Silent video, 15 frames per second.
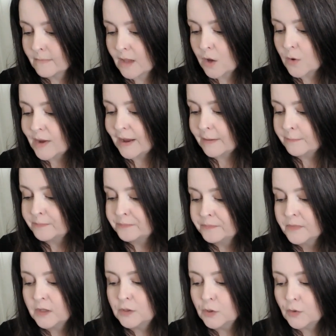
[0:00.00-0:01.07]
Okay.
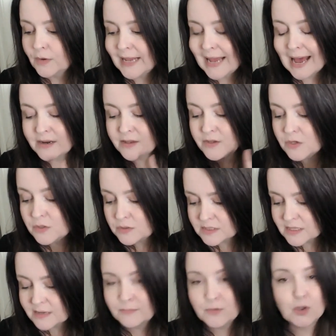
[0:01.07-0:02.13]
Learning how to use
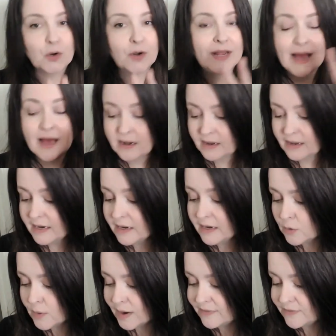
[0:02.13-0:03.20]
them, learning how to
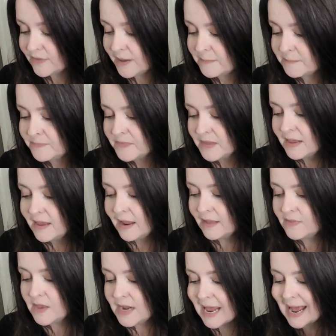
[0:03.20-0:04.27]
integrate them,
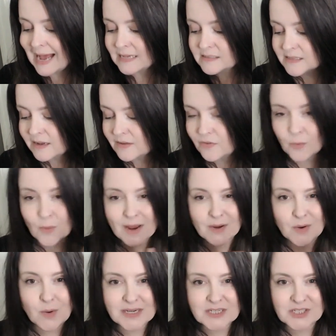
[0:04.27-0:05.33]
and then asking the
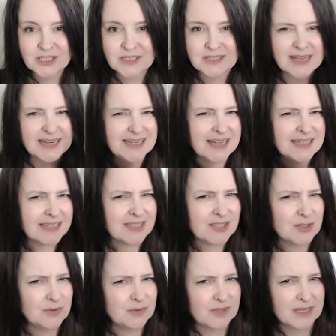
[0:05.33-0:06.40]
right questions like, does it
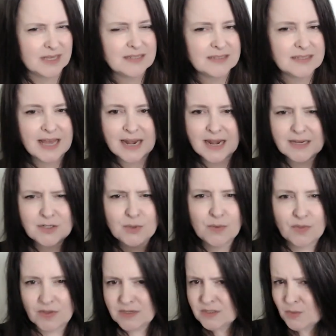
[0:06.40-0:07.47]
do this? Can I do
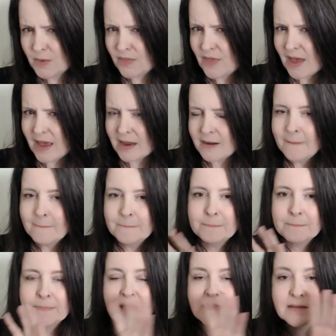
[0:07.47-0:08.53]
this with that?
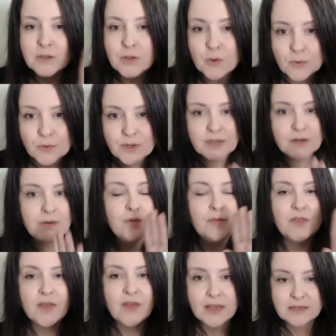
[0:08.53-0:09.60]
And learning new
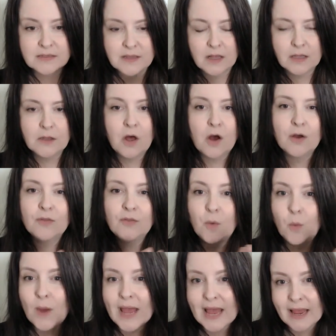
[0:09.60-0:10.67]
things along the
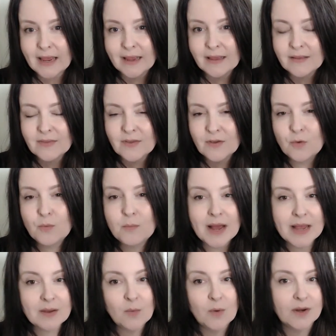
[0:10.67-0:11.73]
way that you
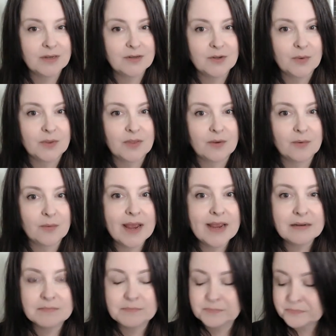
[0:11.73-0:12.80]
might want to do with it, right?